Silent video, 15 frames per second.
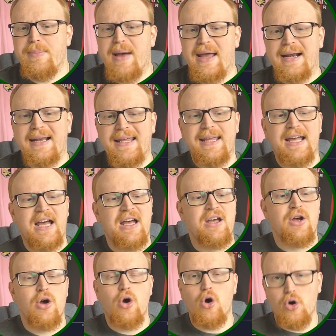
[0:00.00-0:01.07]
Bank Liga
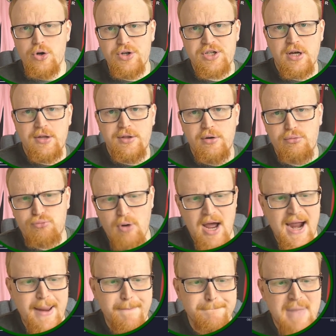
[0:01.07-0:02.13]
under the
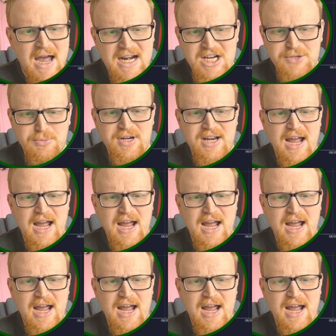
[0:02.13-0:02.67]
right management.